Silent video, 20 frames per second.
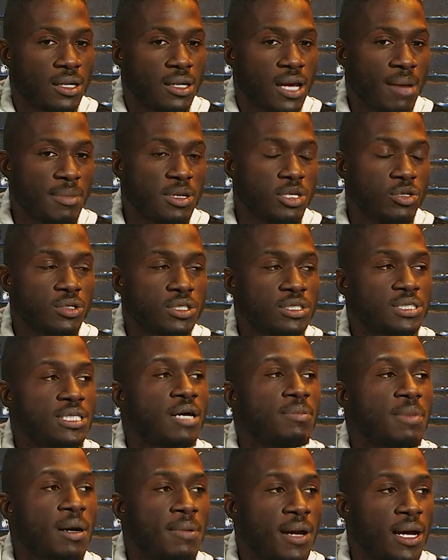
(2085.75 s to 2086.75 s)
I mean, you could
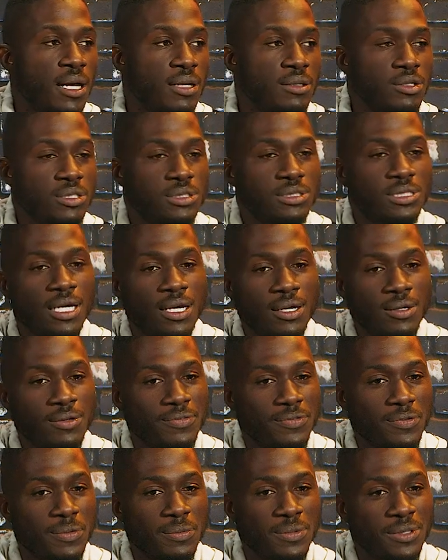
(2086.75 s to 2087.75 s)
tell
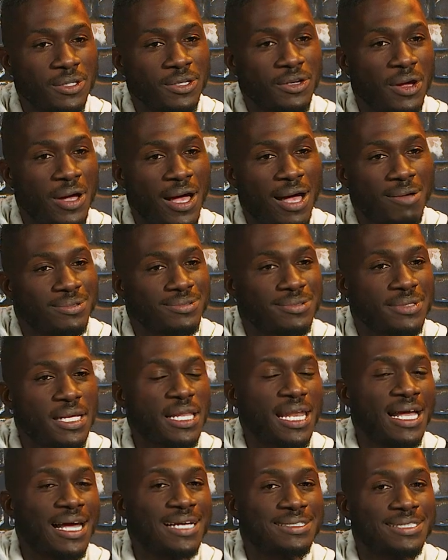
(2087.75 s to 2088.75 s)
from, you know, I'm
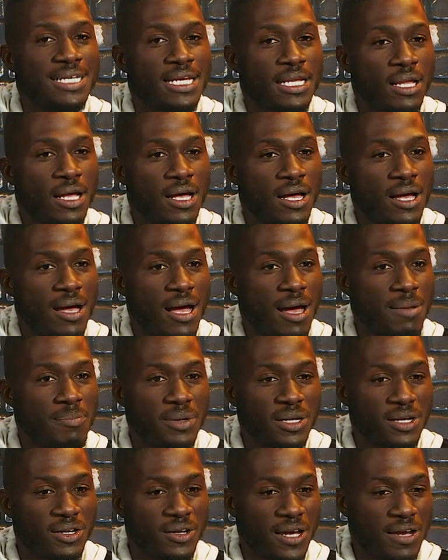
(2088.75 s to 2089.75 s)

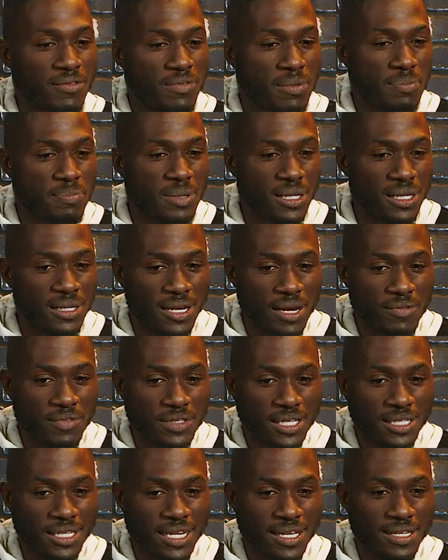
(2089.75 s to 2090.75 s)
bigger than
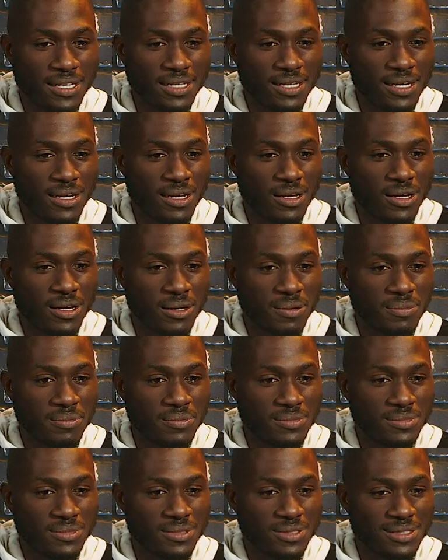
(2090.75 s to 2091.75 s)
everything
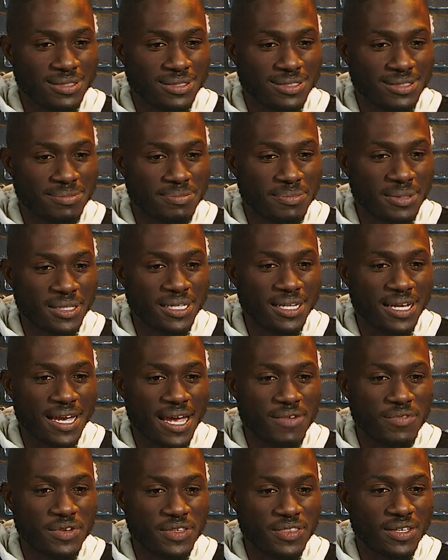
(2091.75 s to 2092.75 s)
bigger than
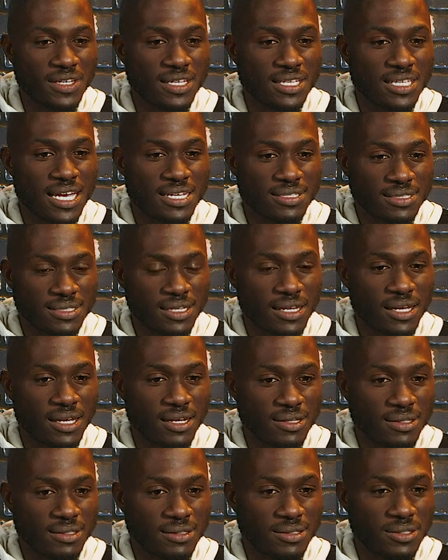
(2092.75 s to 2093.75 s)
everything
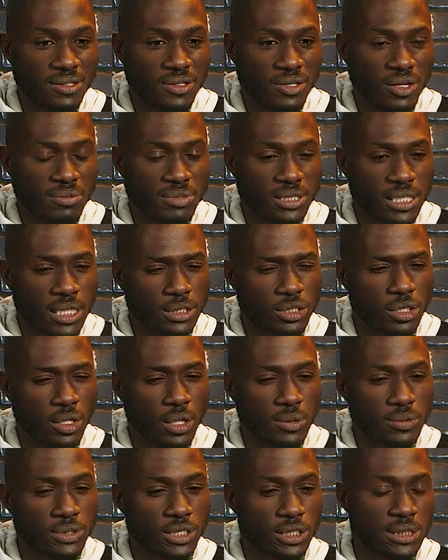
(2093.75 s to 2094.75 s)
yesterday. Mm-hmm. You know what I'm saying? So
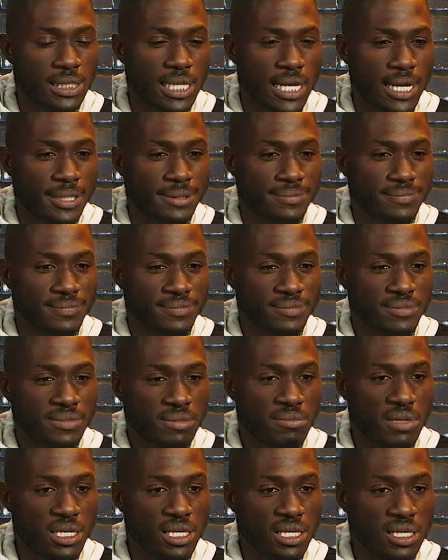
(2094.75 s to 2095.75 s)
it was just like,
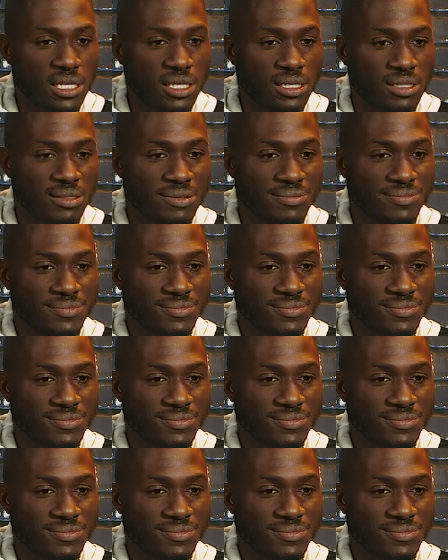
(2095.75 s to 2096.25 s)
meaning.